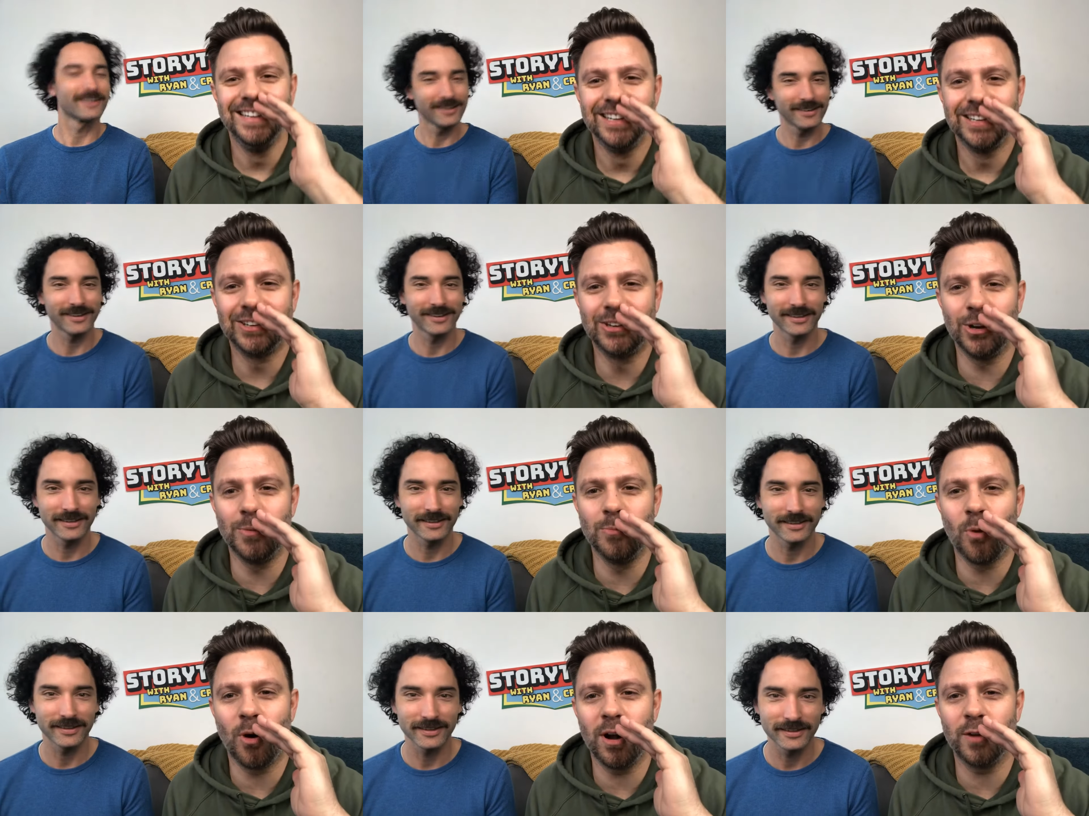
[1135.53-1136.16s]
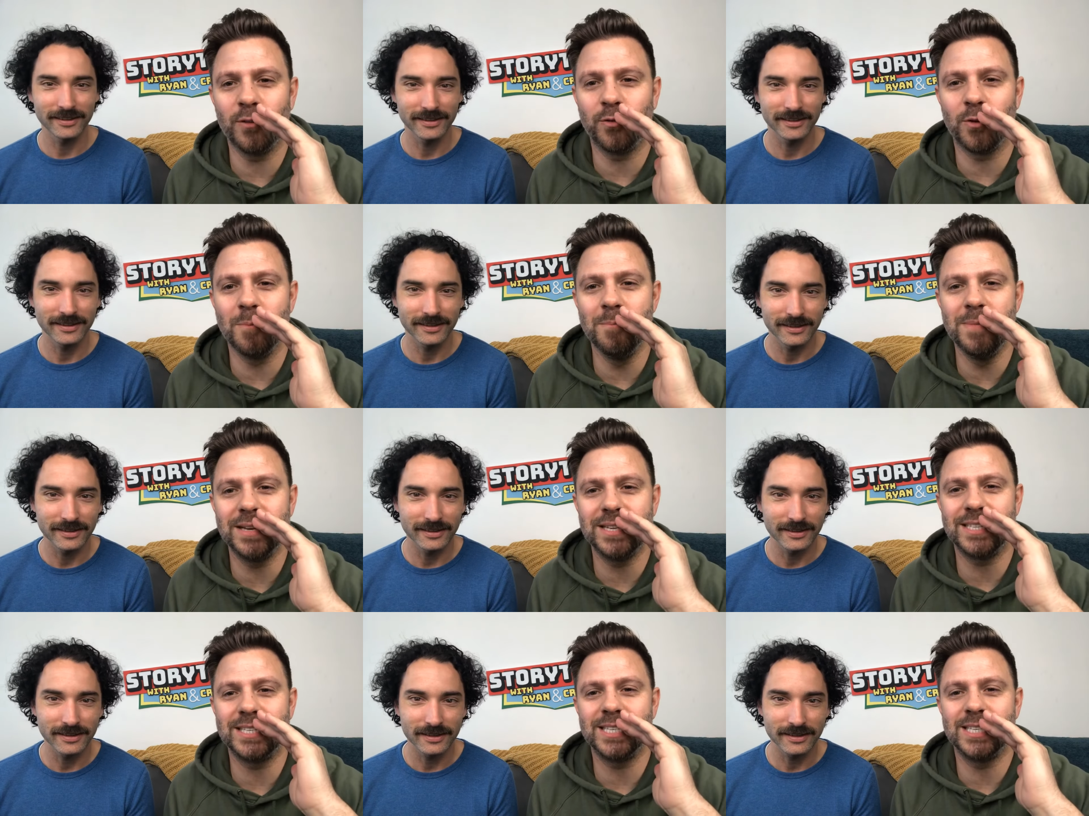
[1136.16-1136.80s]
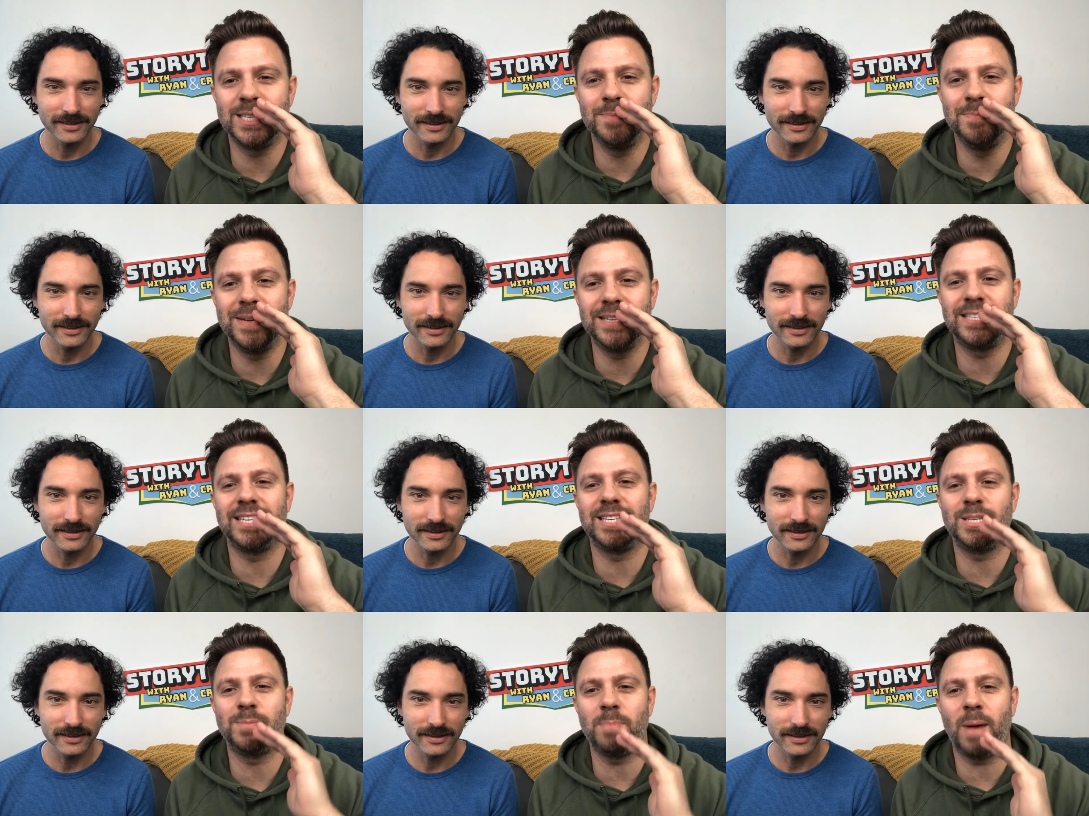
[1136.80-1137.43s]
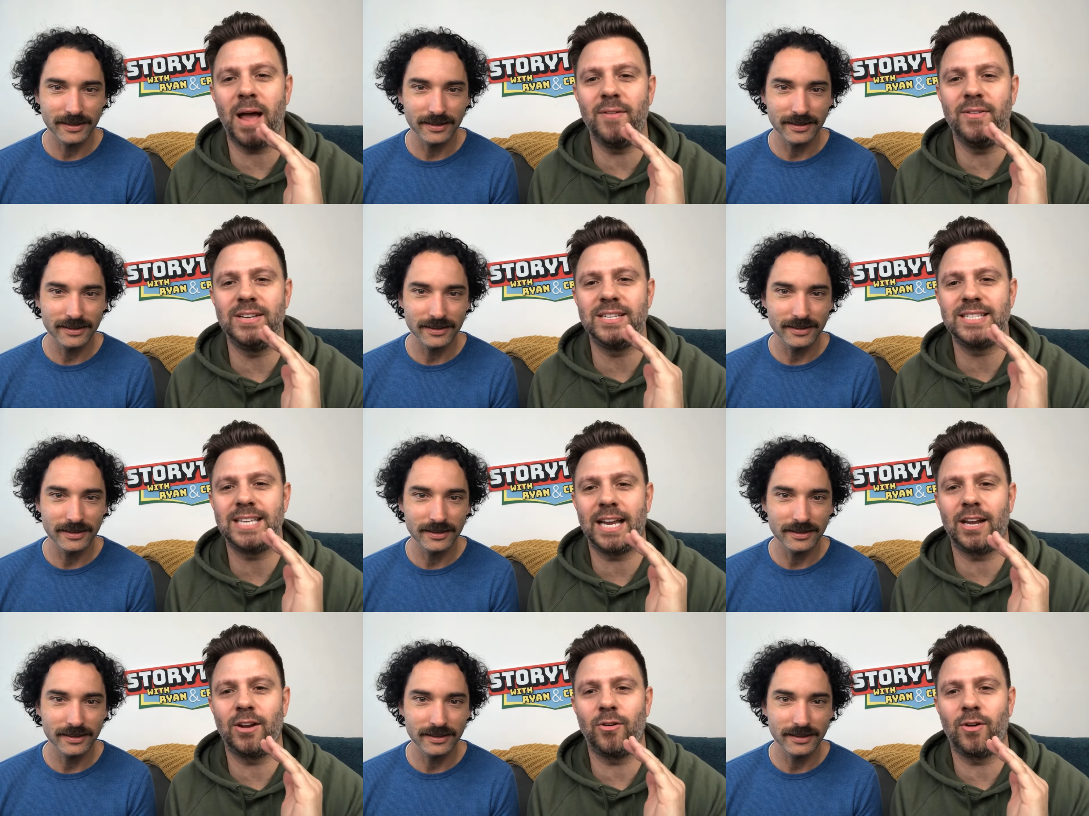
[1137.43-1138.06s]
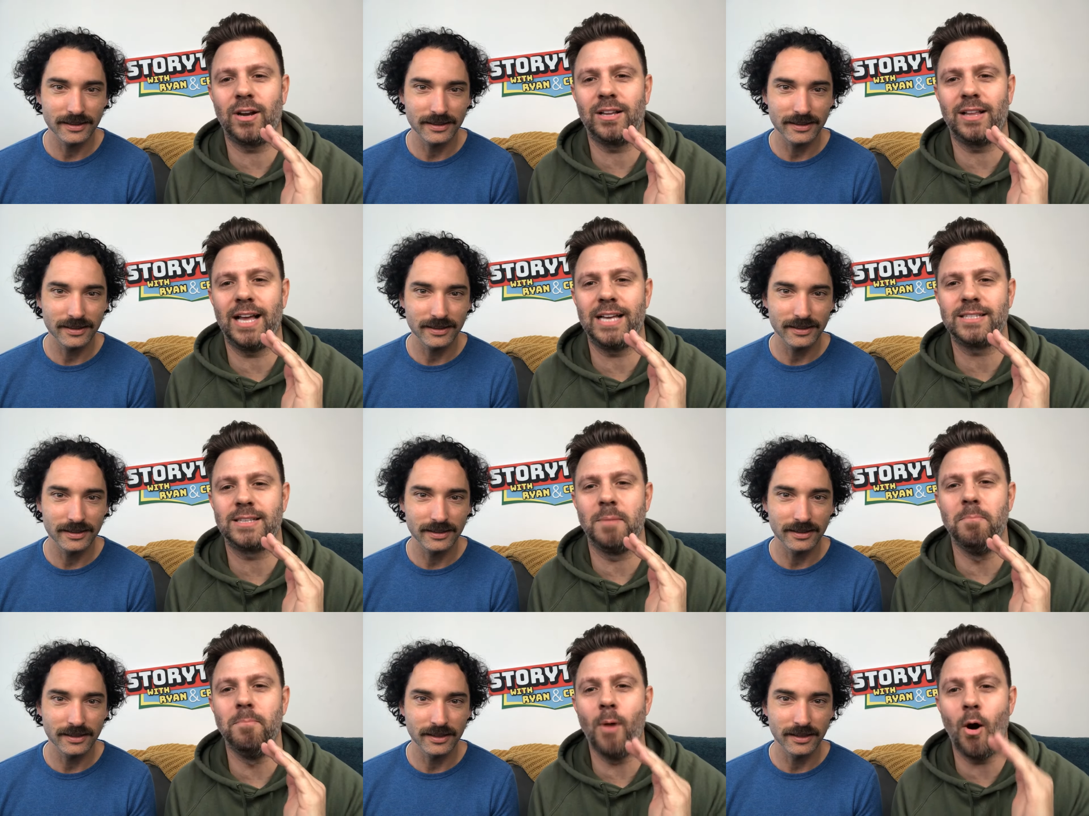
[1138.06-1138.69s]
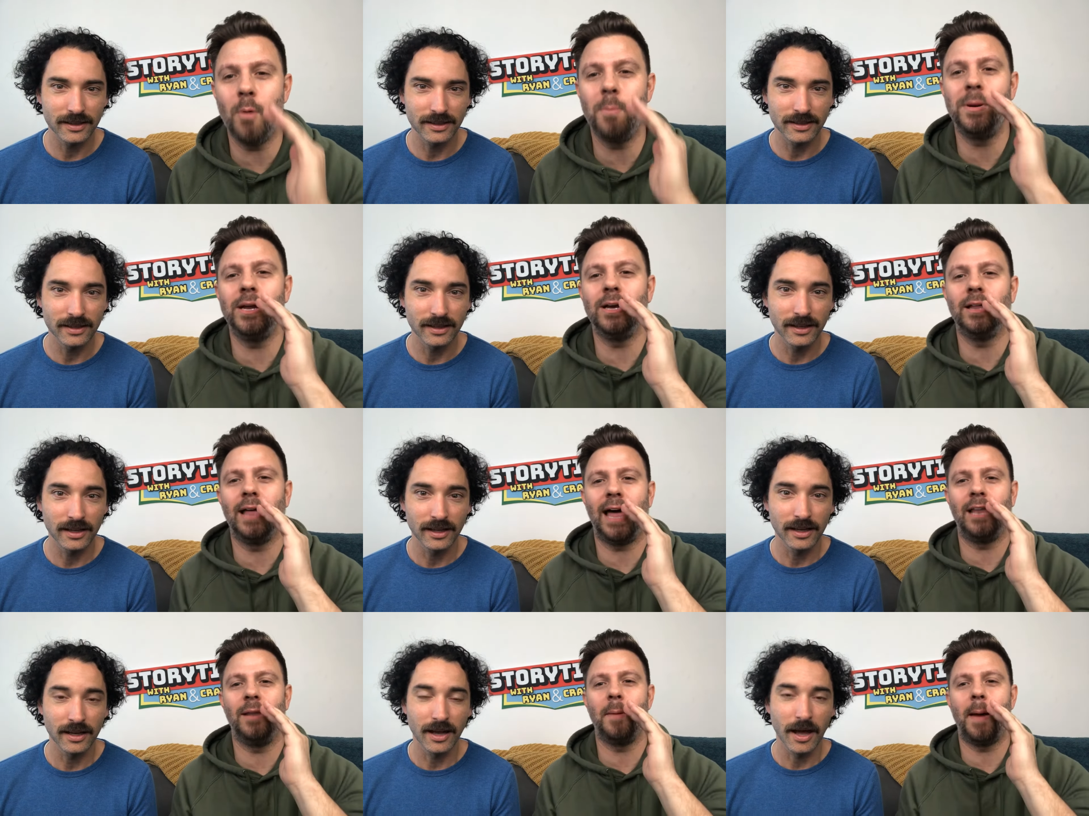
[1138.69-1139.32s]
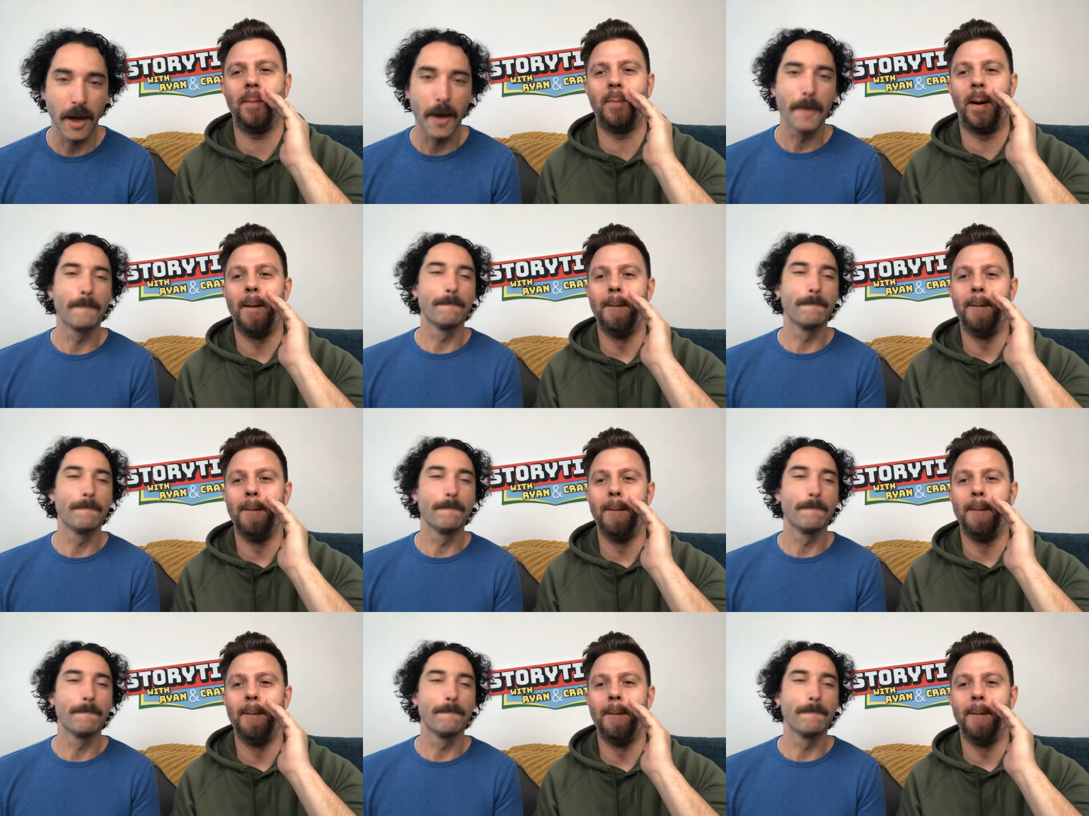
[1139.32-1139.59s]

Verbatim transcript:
Speaker 1: Good morning from Miss, Mrs. Spivey's second grade class in Mobile, Alabama.